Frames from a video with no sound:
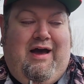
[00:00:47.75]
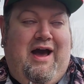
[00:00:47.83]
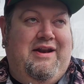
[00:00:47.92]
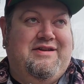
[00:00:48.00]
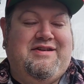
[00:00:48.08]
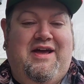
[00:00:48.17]

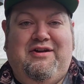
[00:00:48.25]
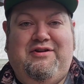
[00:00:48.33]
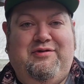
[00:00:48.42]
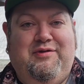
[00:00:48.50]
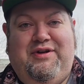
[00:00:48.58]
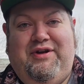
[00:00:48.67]
I decided
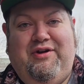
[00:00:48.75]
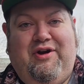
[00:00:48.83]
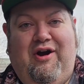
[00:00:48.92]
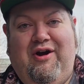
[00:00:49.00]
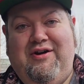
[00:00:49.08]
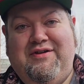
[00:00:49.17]
to do it near
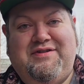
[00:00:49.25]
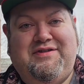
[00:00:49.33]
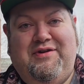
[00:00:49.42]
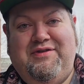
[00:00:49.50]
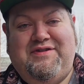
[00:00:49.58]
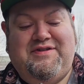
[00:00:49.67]
cars,
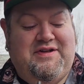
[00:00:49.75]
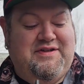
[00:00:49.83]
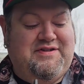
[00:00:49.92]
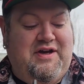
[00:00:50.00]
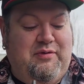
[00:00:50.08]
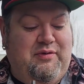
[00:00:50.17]
so this is going
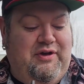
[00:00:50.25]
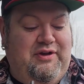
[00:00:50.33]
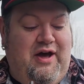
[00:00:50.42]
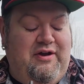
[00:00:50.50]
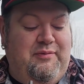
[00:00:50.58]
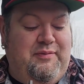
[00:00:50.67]
to sound really
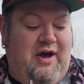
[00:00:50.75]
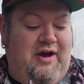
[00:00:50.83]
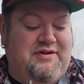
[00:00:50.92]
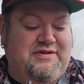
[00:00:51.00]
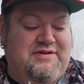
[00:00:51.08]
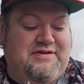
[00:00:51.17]
loud and
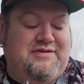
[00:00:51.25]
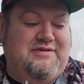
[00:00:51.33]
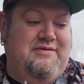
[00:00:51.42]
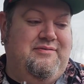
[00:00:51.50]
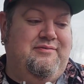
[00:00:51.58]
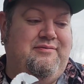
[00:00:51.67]
obnoxious.
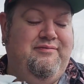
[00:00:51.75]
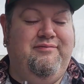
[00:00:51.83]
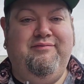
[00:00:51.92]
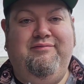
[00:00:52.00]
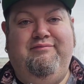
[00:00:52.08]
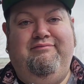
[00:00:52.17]

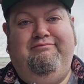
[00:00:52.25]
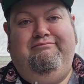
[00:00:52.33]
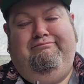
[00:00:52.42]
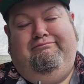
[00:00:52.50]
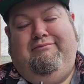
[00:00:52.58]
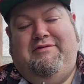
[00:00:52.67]

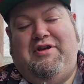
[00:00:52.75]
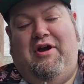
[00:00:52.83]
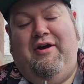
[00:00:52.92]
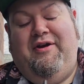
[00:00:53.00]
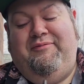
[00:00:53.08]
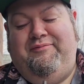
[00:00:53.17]

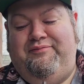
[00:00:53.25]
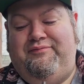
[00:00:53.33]
Sorry.